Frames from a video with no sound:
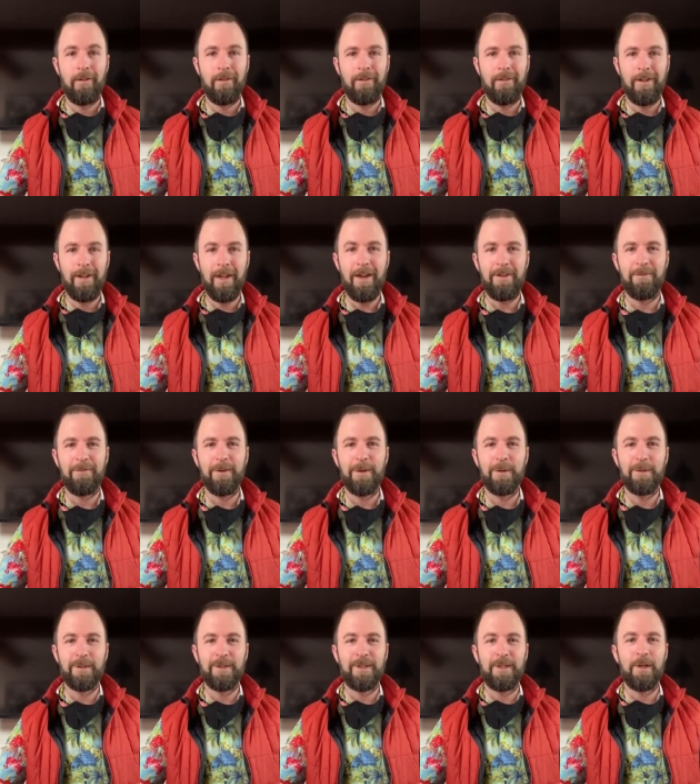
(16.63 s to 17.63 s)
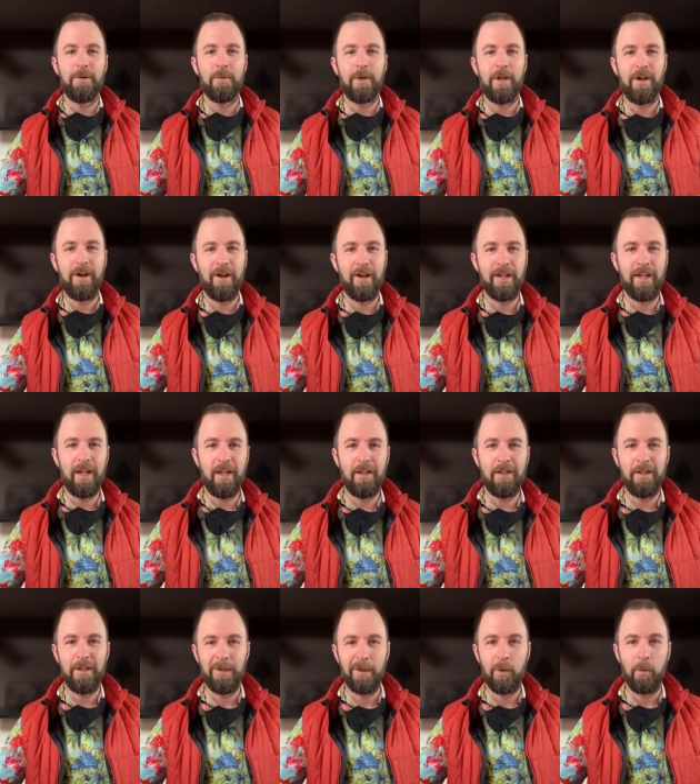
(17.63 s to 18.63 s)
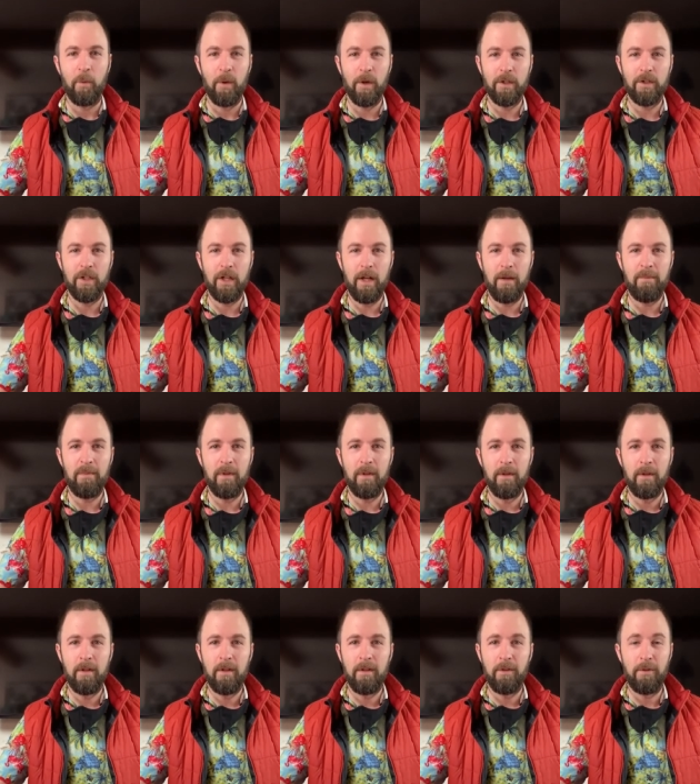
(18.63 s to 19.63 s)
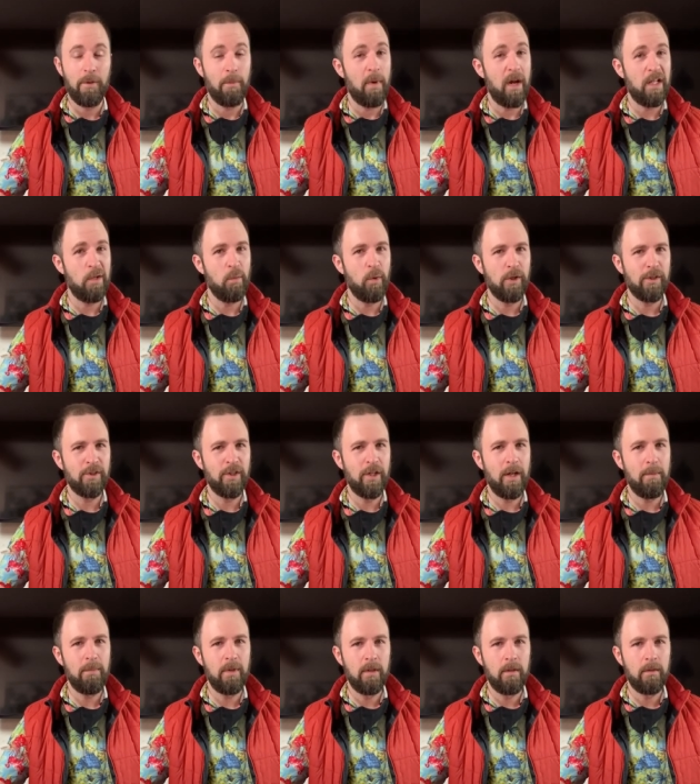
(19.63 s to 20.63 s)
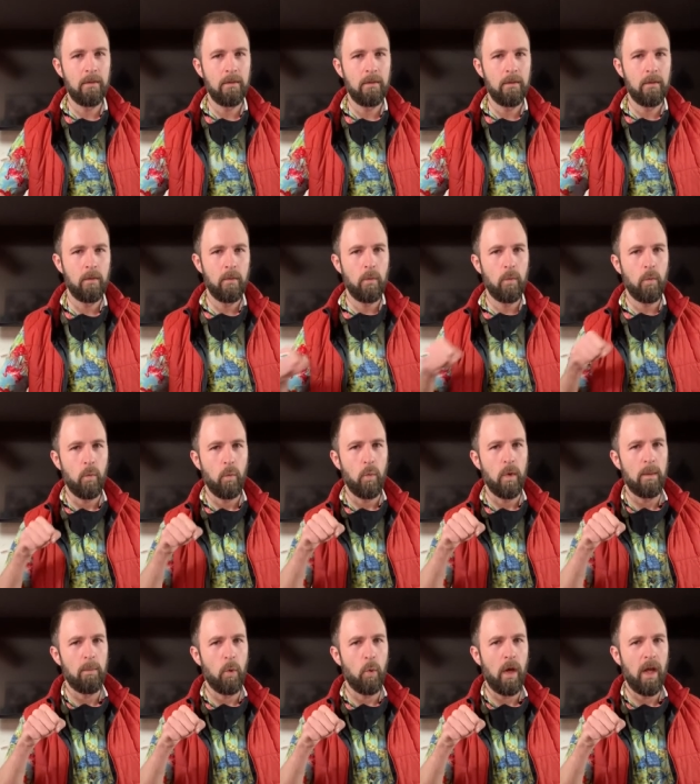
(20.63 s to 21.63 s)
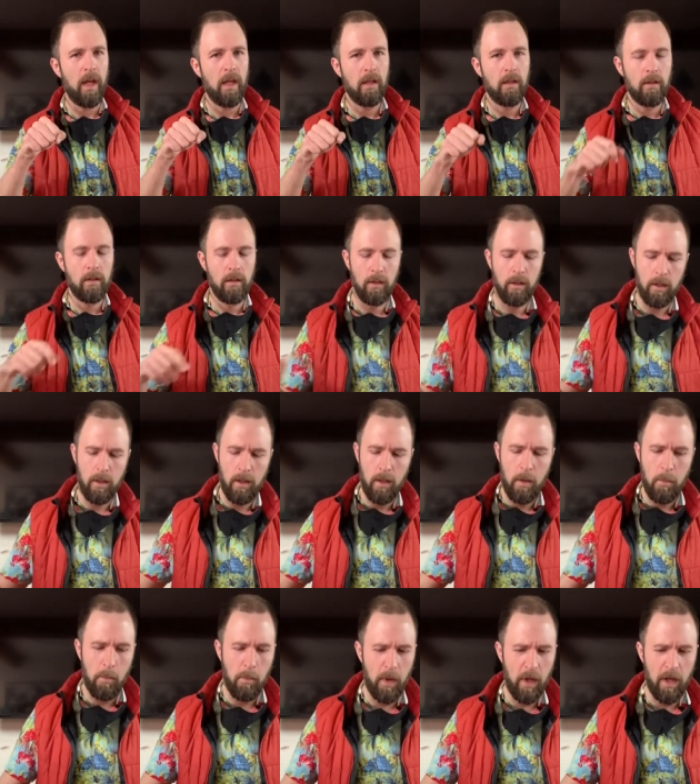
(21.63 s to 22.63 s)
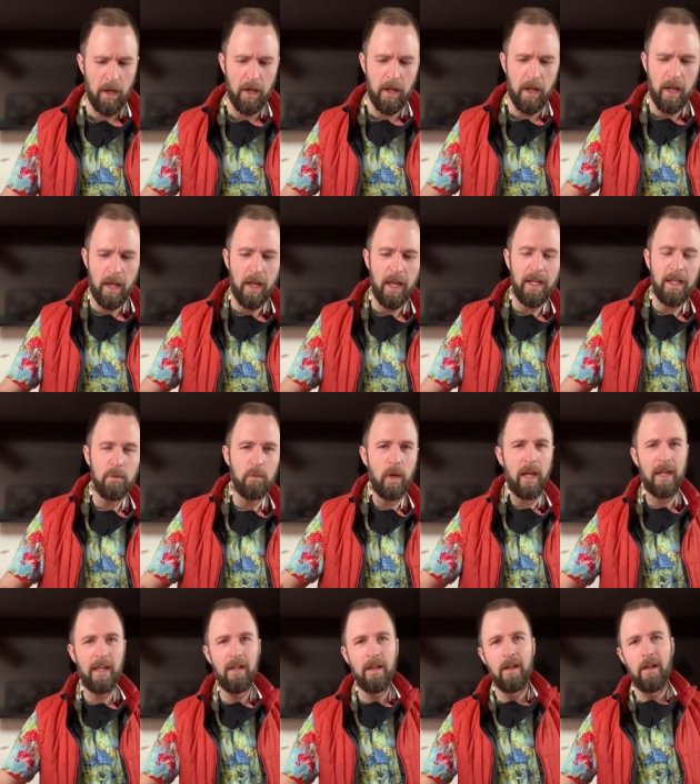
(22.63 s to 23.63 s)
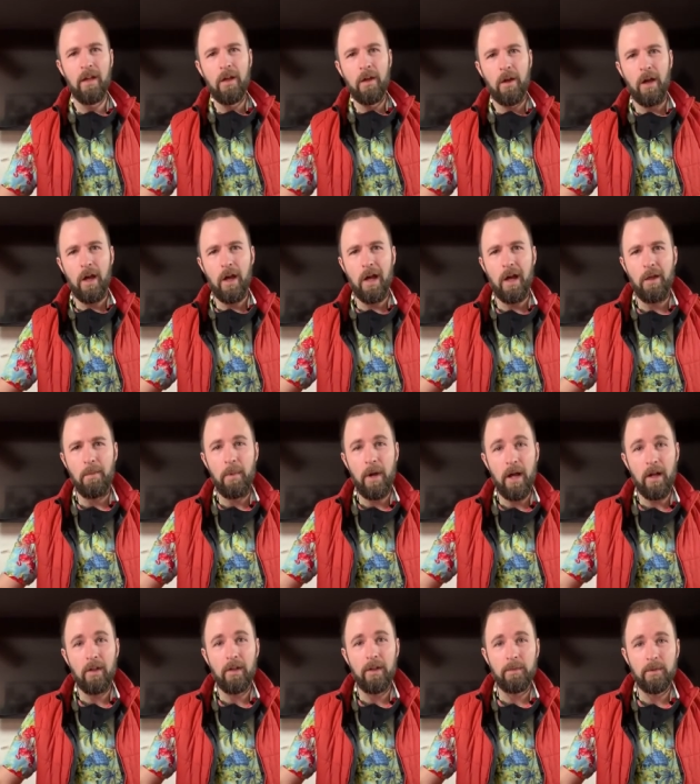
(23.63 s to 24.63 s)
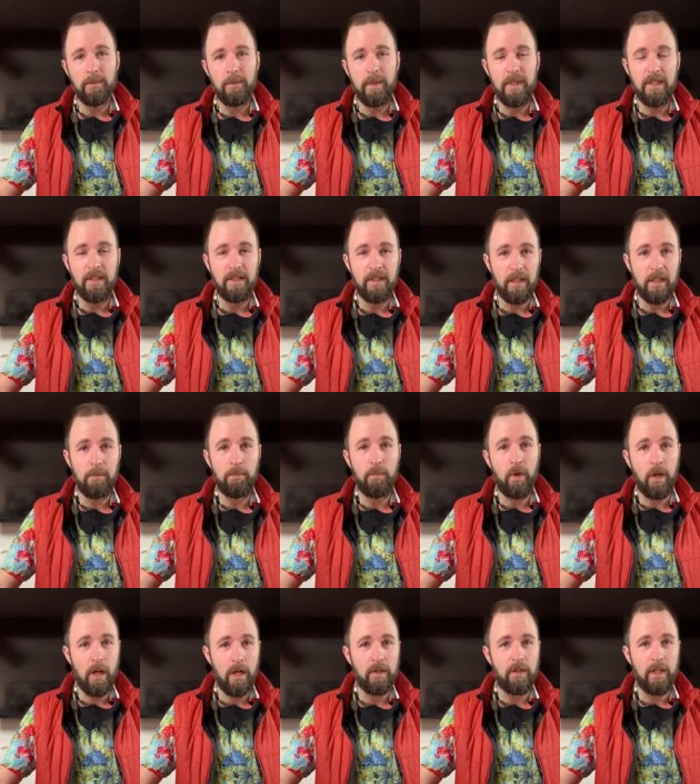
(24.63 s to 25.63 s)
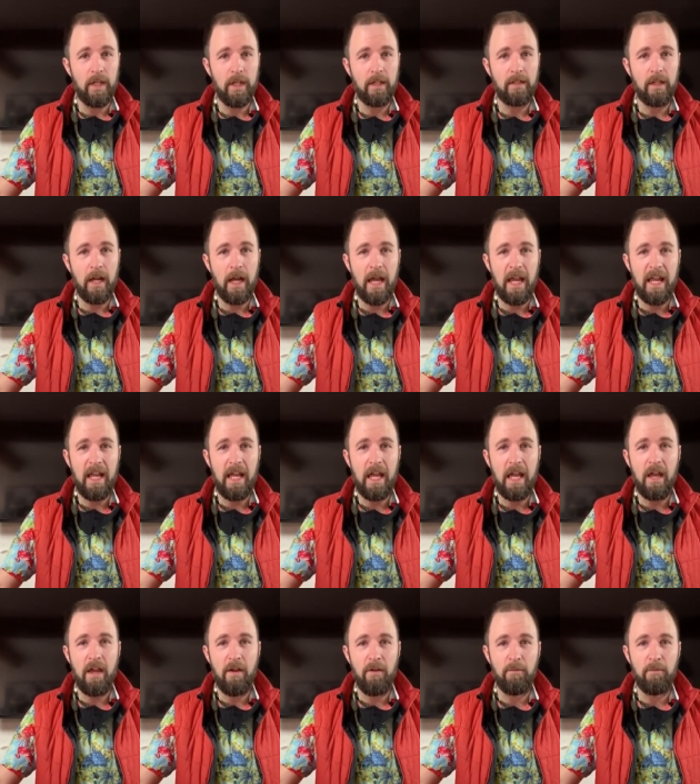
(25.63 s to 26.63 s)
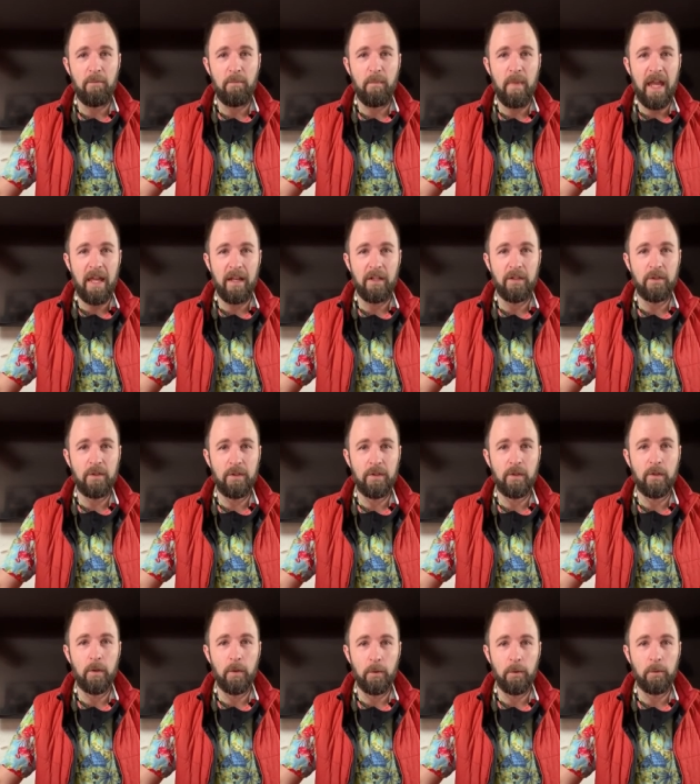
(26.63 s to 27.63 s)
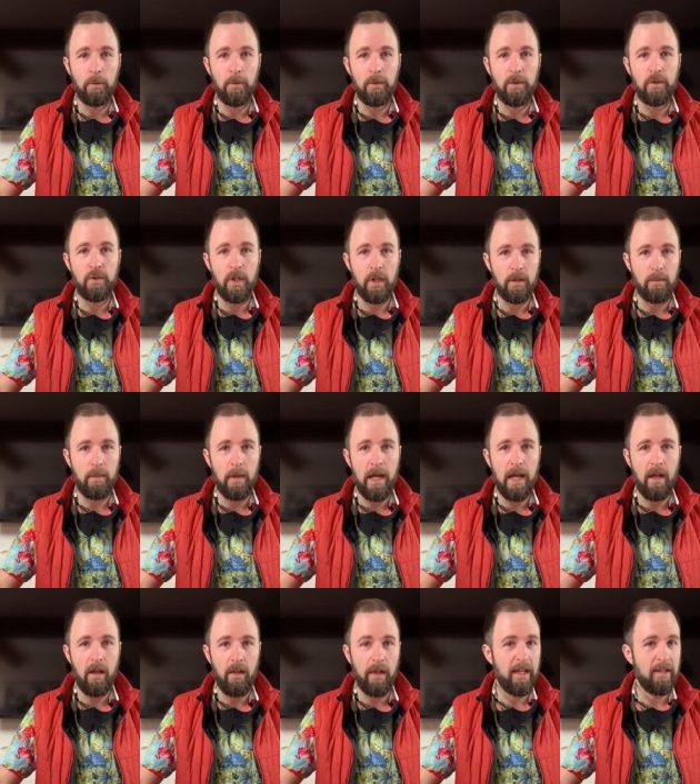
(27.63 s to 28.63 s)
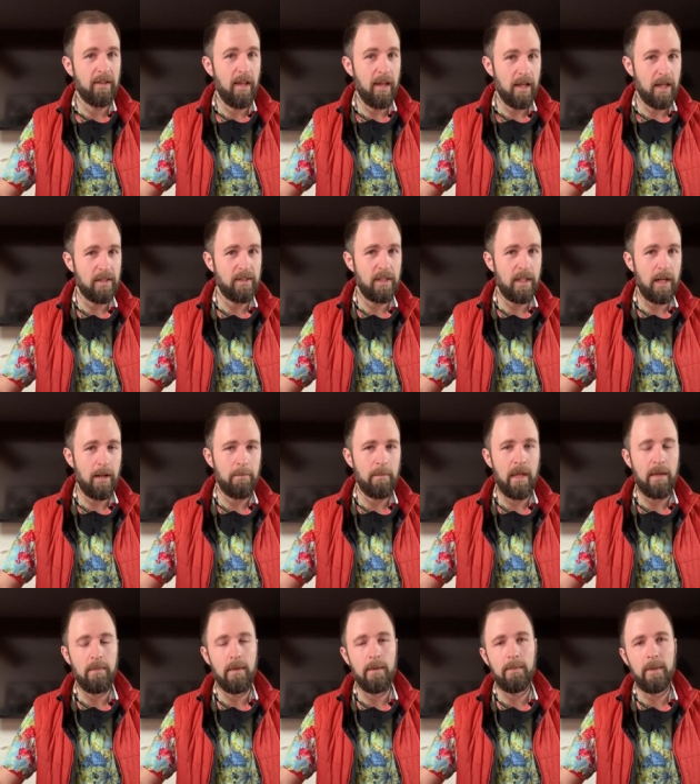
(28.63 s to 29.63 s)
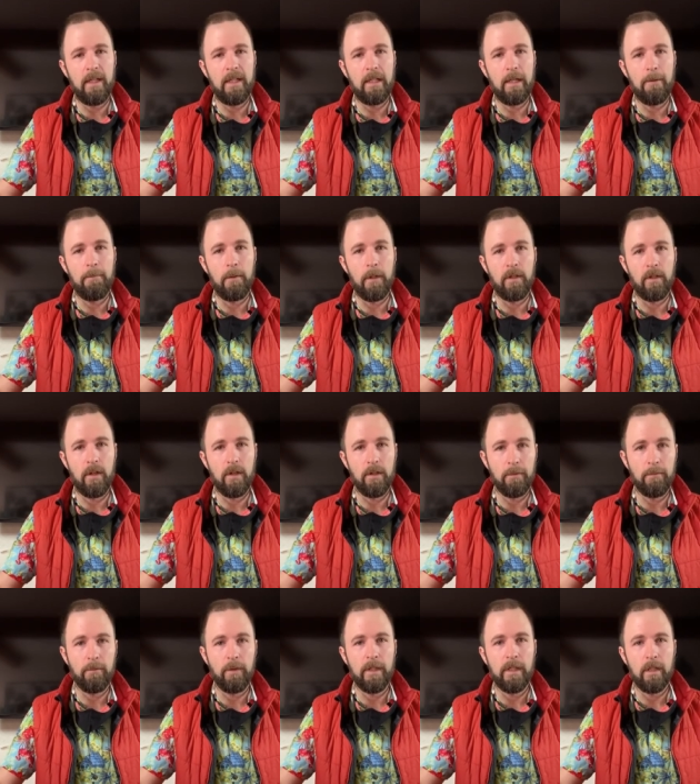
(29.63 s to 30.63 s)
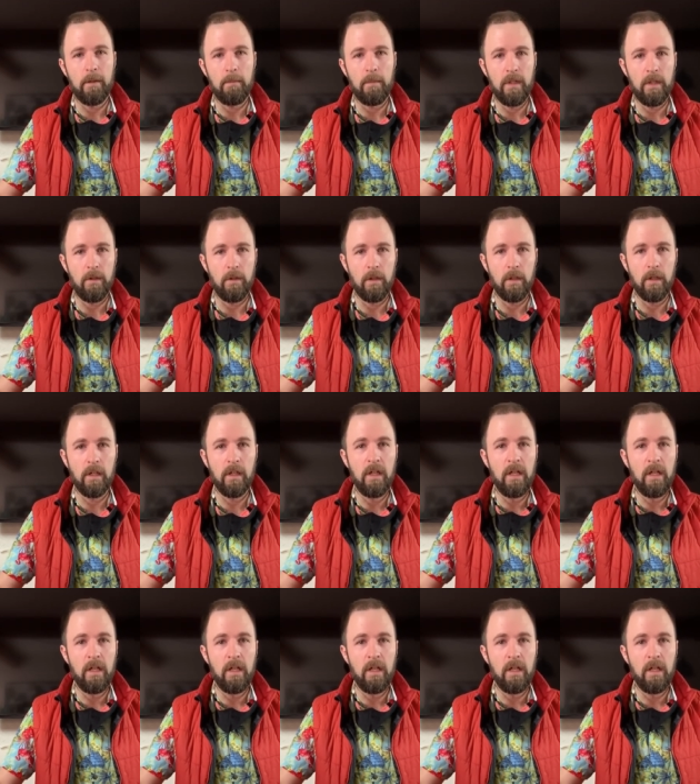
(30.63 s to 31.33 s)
Howdy folks, here we are again in the workshop, the mighty workshop, Weemaway. But anyway, Apocalypse PC project, I have managed to go through the junk pile, and like I said, I may be picking up another free computer